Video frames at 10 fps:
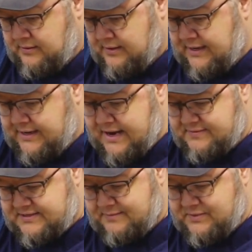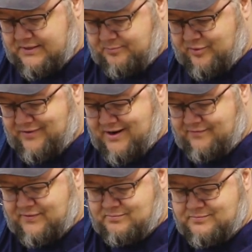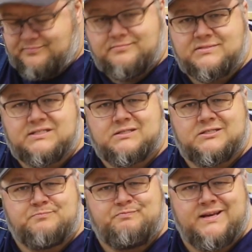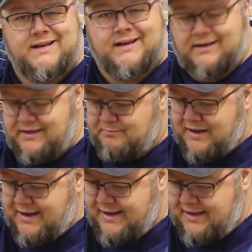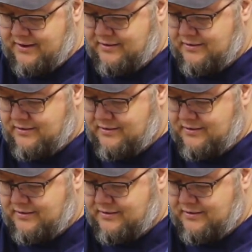Had to have something to prevent it from spinning in my hand.